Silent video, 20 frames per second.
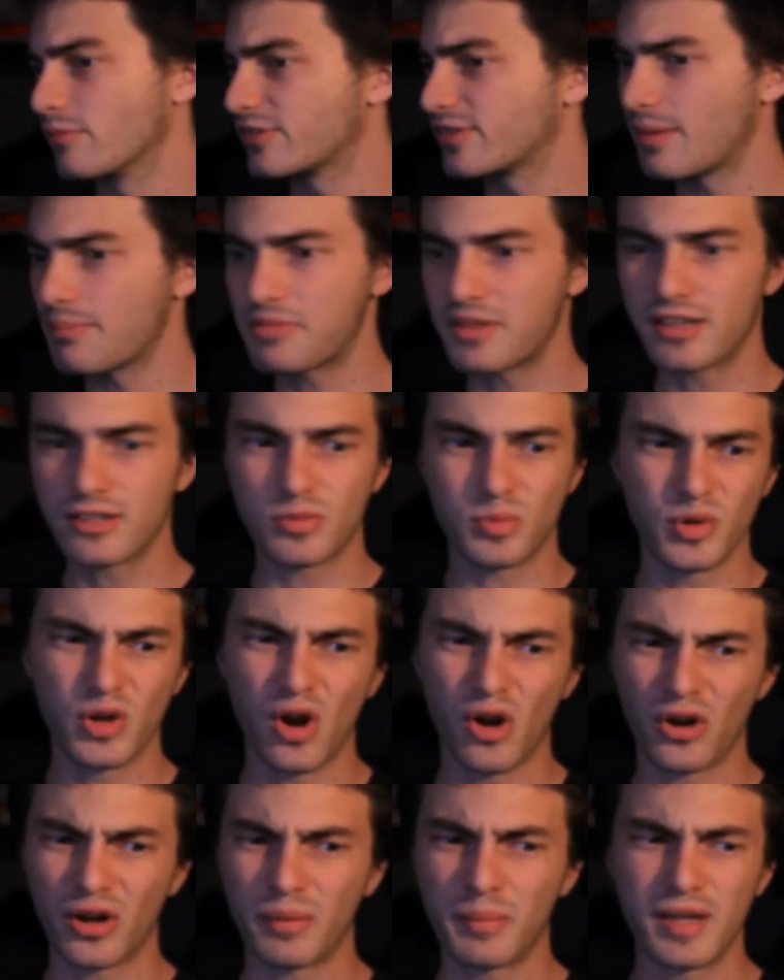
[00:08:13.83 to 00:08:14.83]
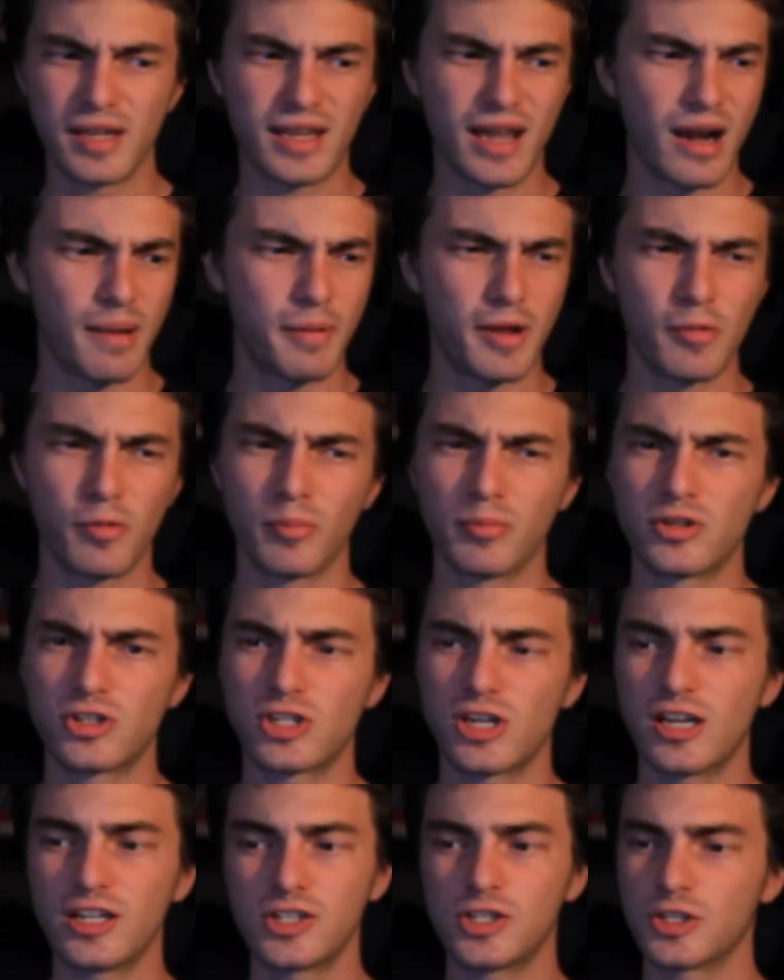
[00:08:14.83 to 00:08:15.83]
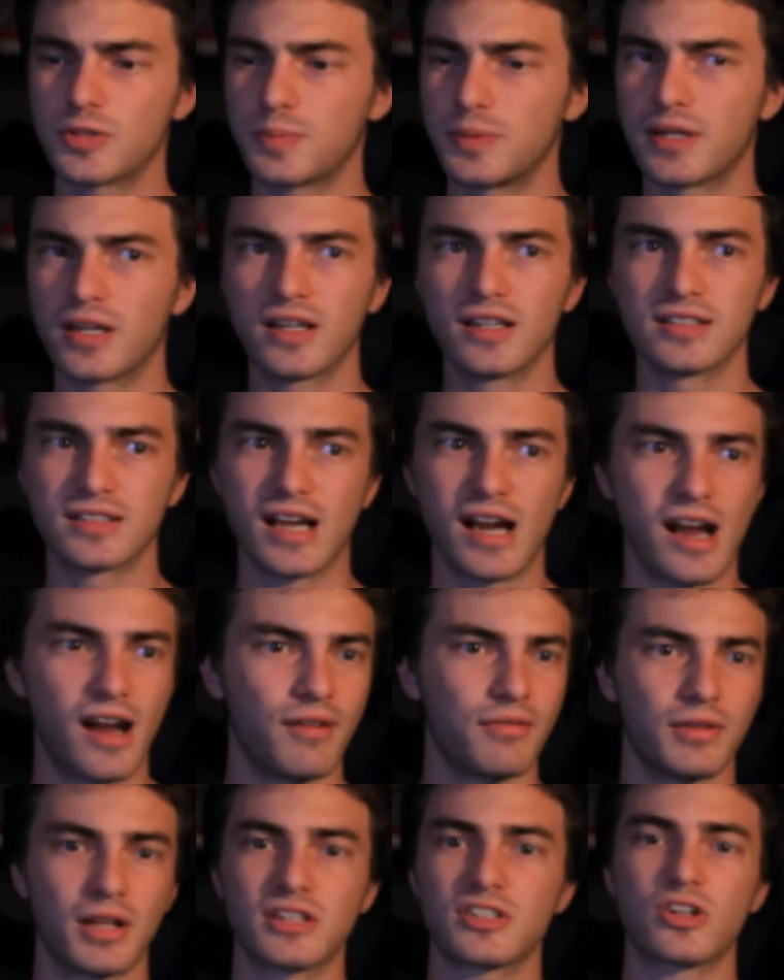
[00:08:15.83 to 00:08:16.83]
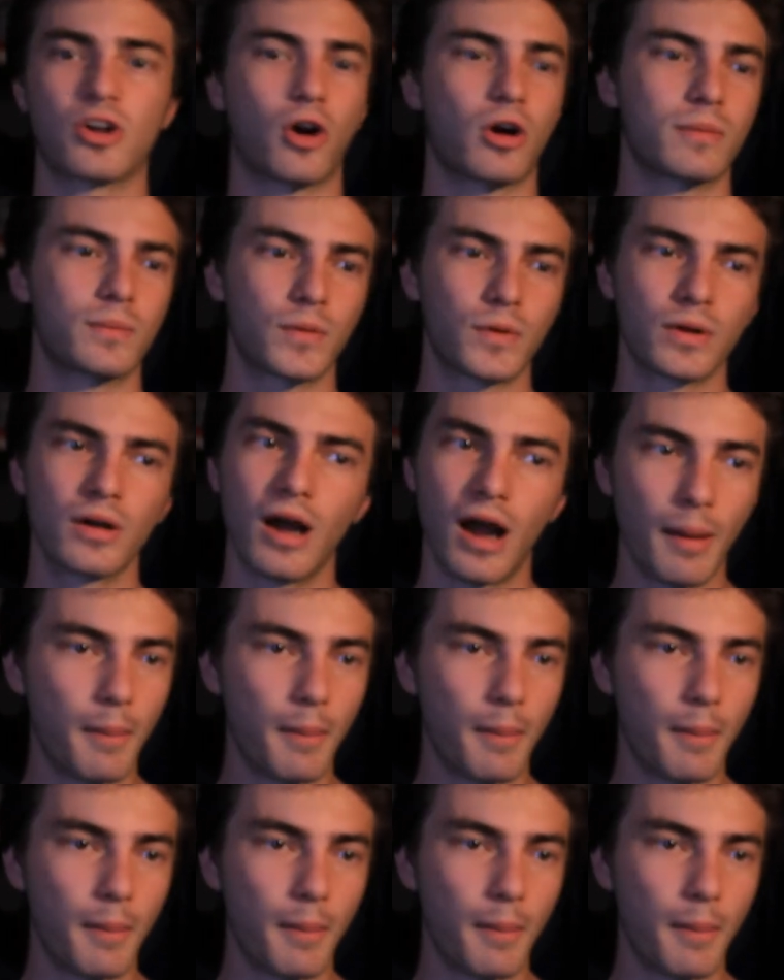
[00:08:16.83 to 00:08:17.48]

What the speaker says: Some things we are going to make out of paper mache, just because I have lots of cardboard.